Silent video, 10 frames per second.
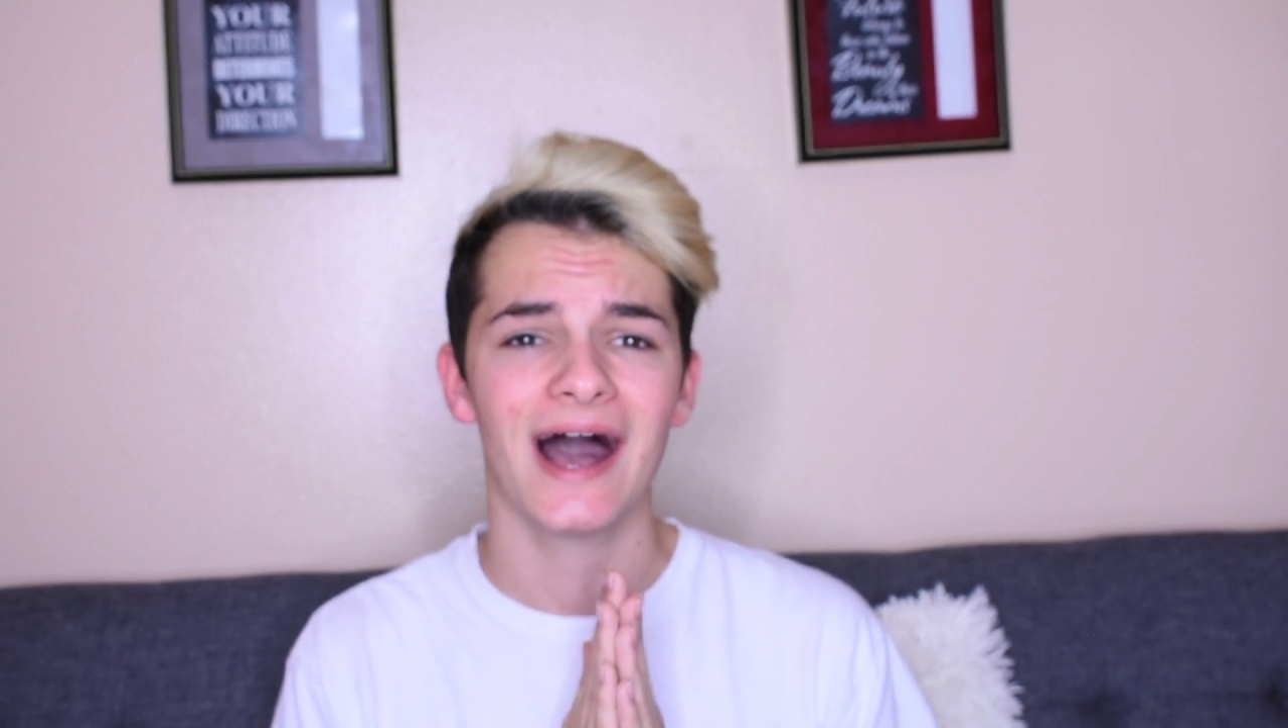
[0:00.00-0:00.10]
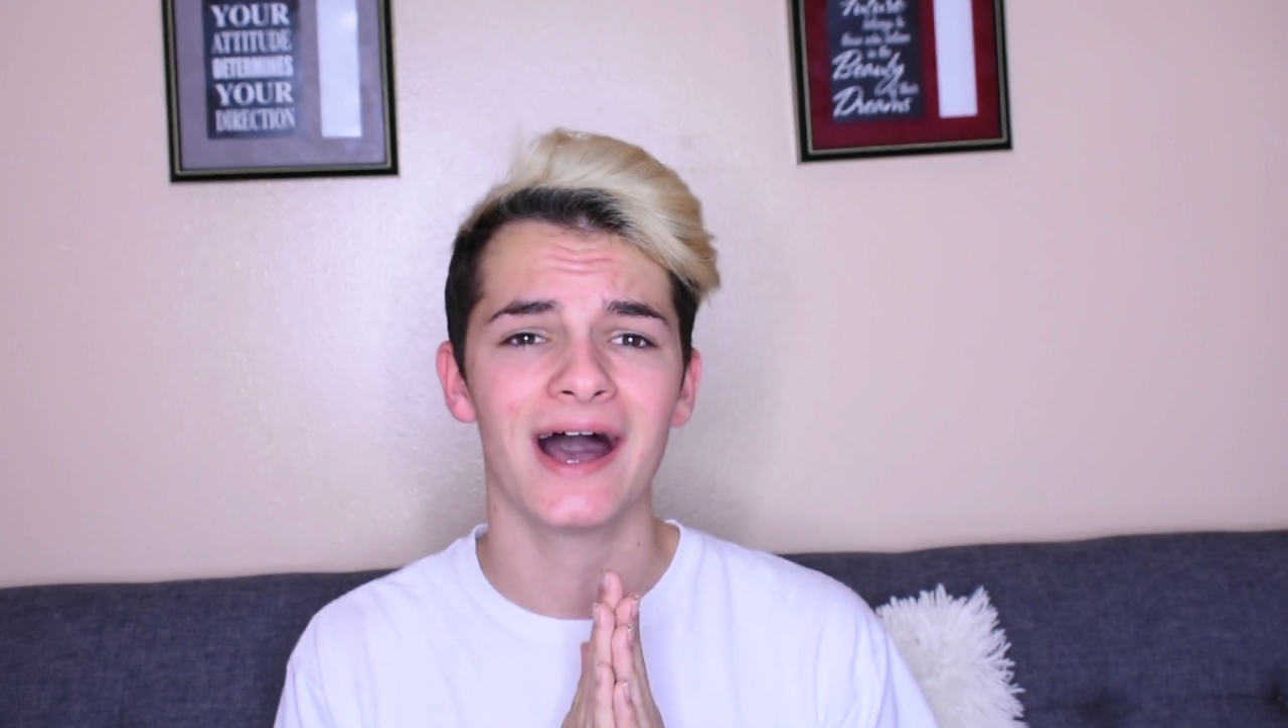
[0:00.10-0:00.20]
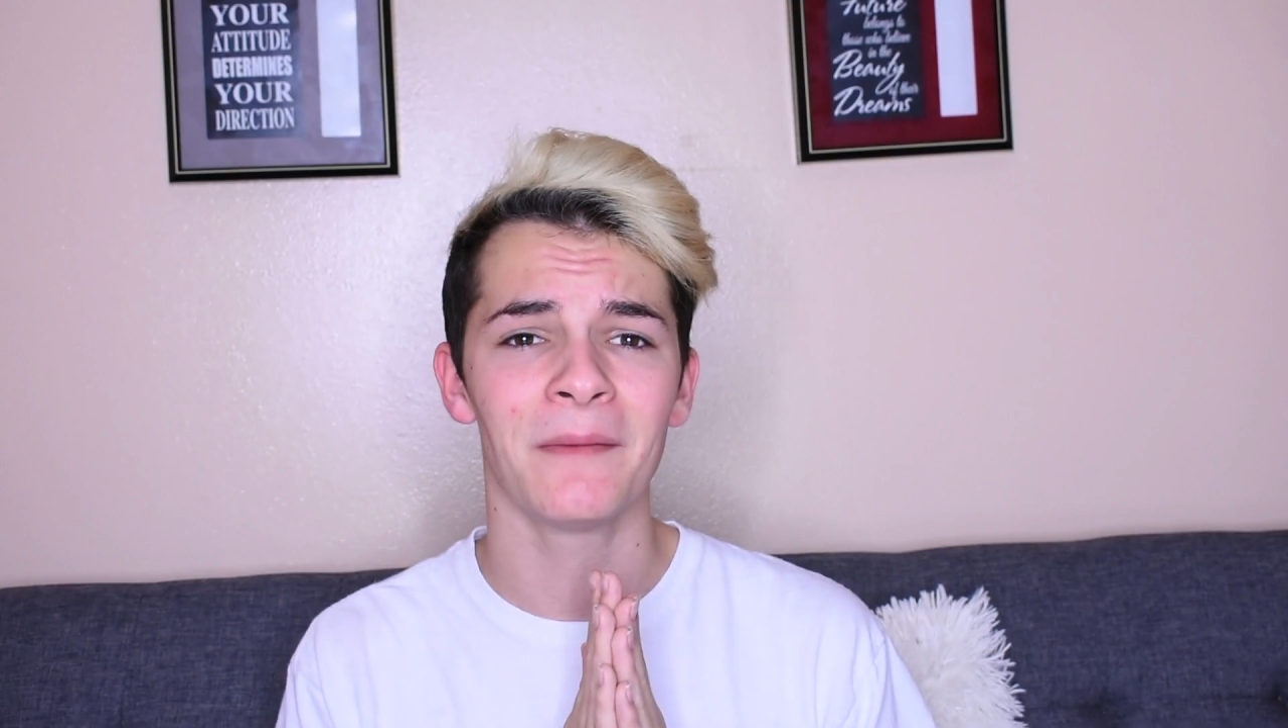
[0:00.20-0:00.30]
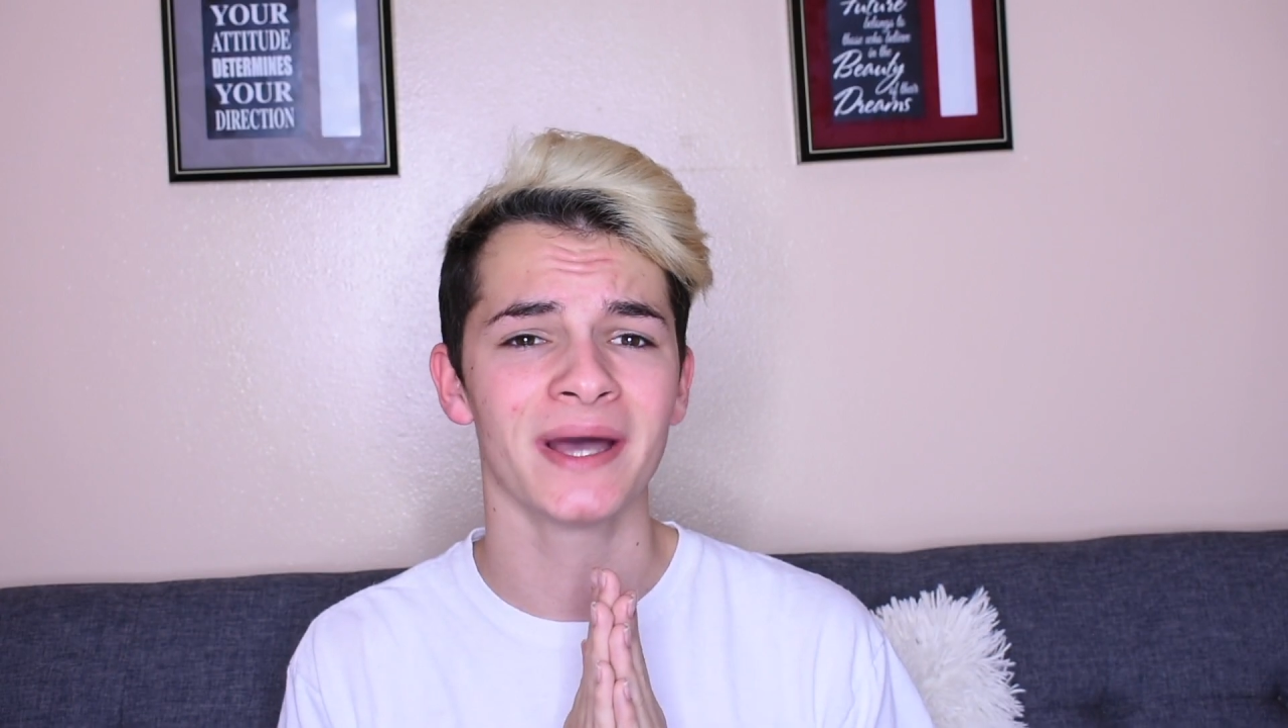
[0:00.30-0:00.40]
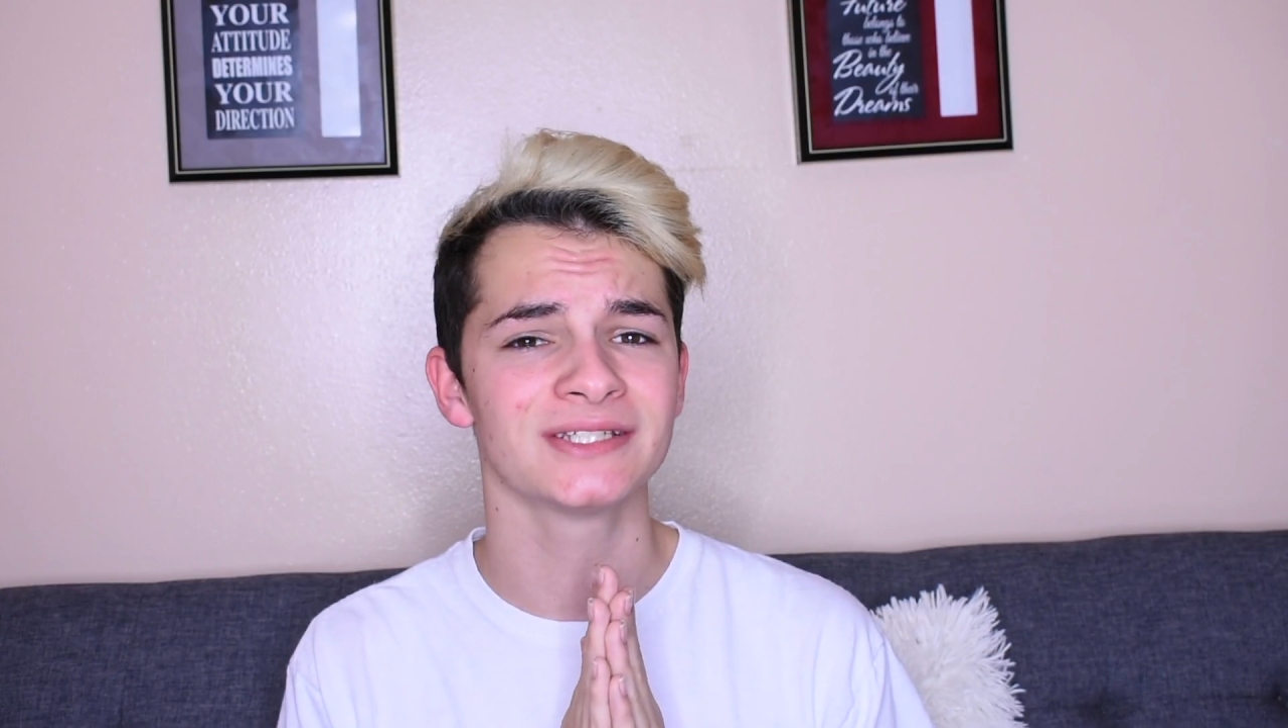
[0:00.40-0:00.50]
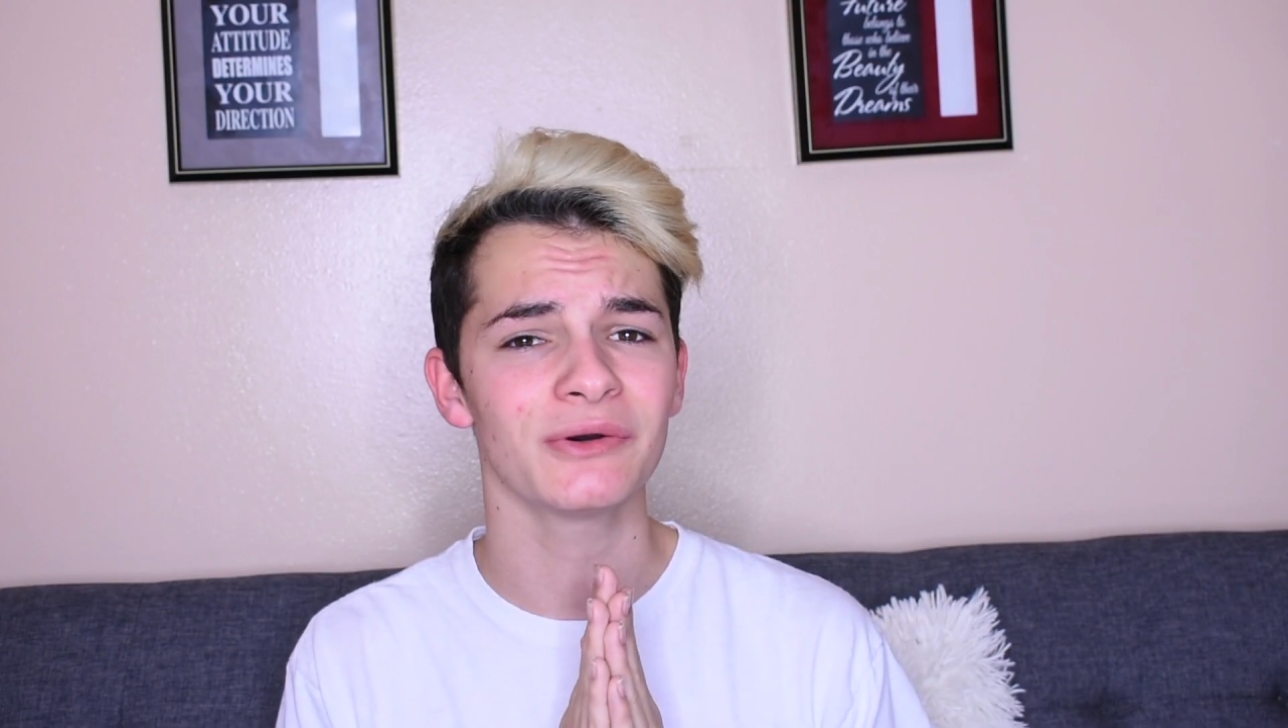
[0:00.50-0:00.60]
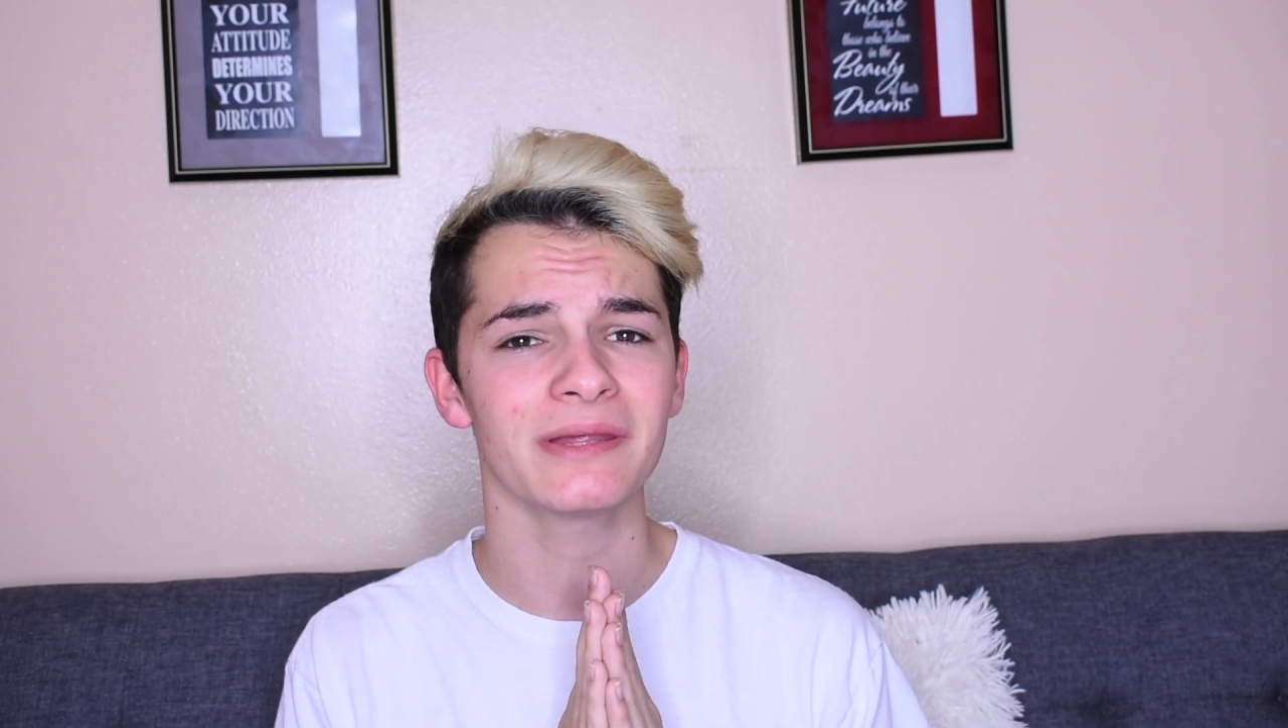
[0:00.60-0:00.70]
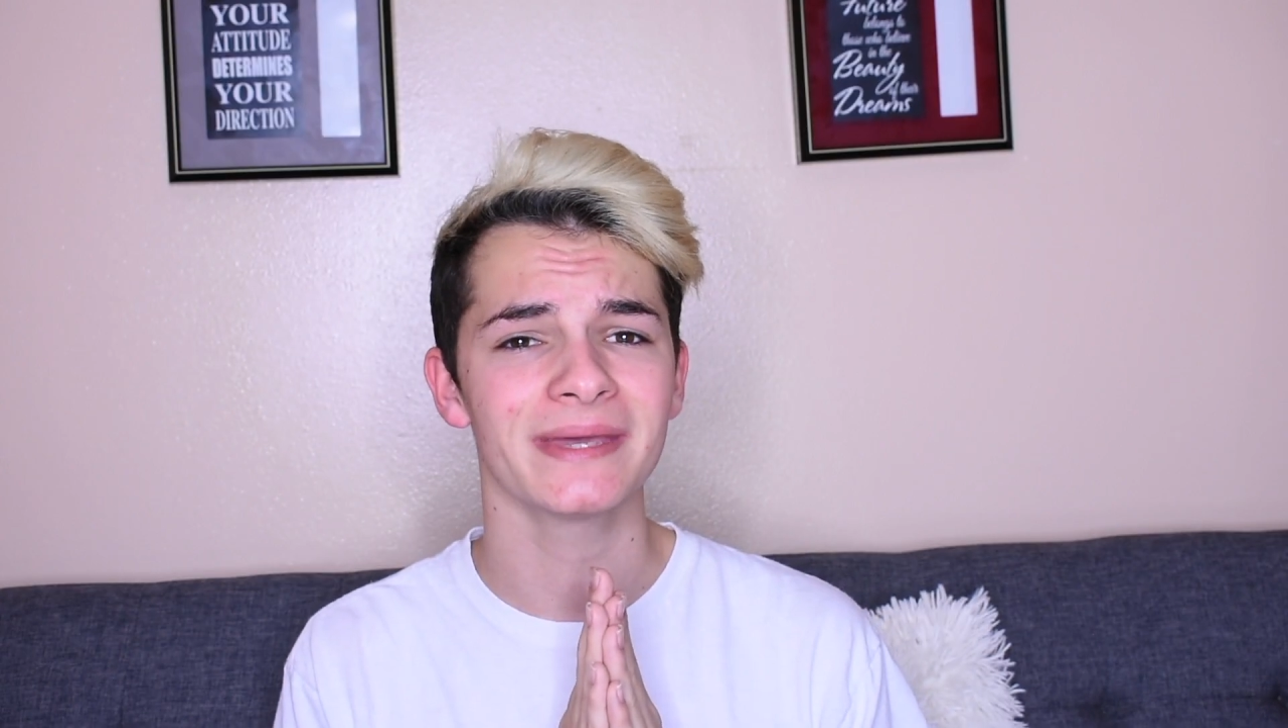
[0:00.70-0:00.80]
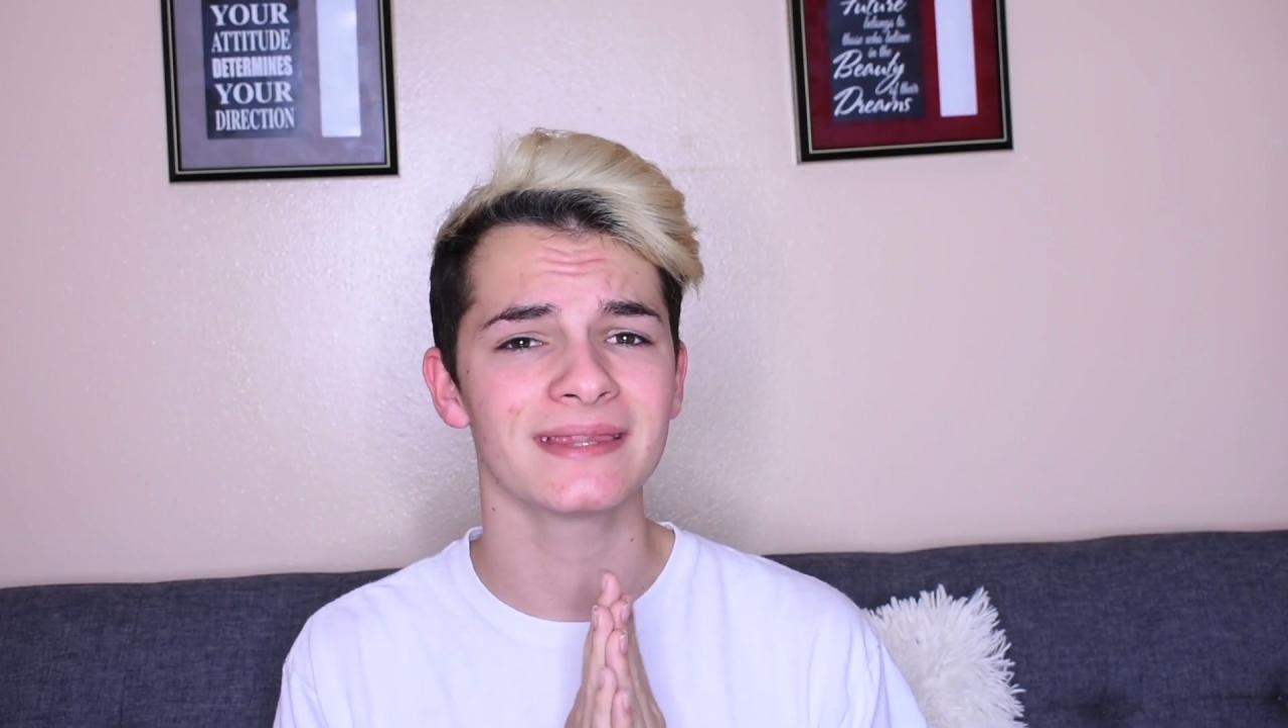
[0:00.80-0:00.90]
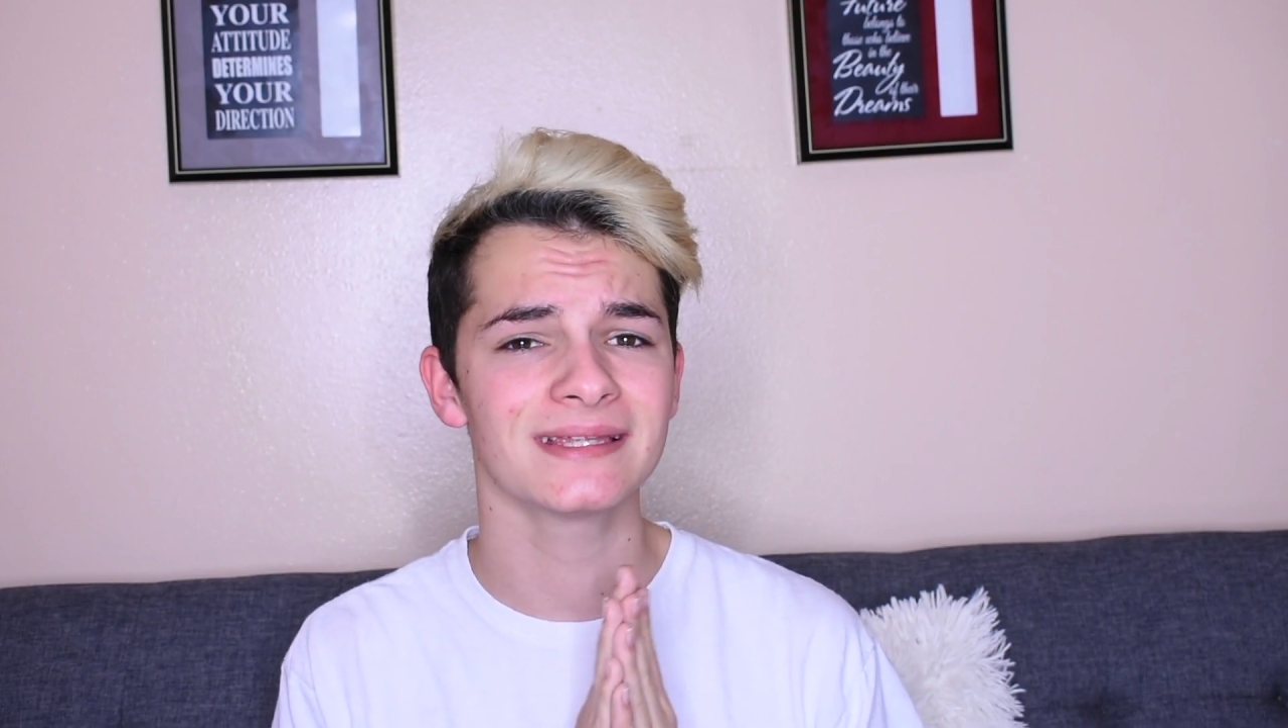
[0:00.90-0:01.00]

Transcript: I don't want to make